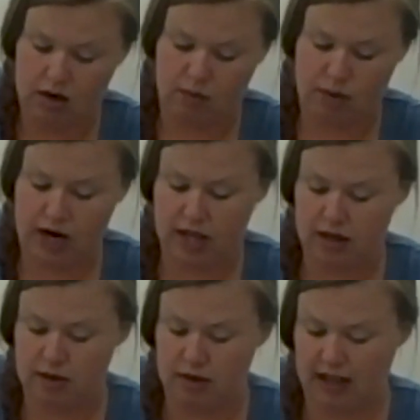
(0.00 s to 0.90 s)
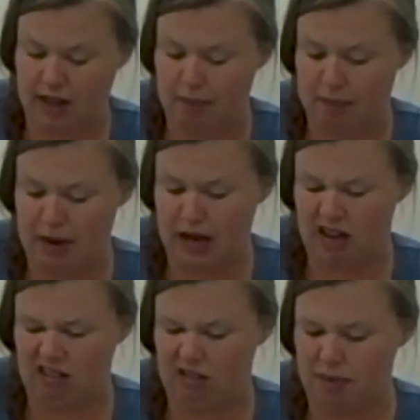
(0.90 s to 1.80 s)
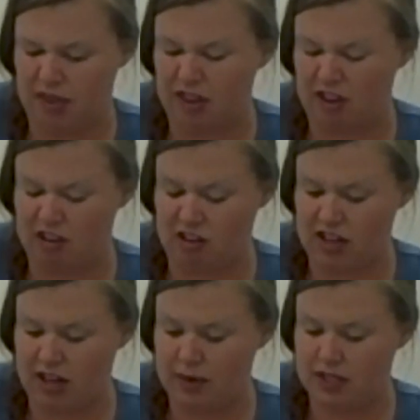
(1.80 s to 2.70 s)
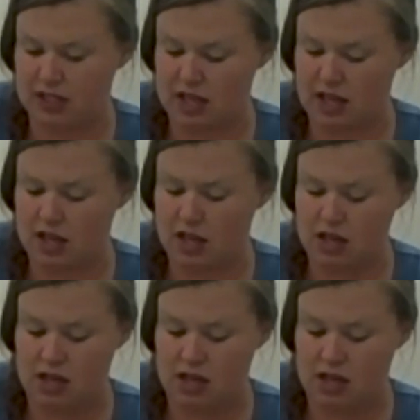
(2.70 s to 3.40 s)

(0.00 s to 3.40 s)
Right in like the bottom third, I would say.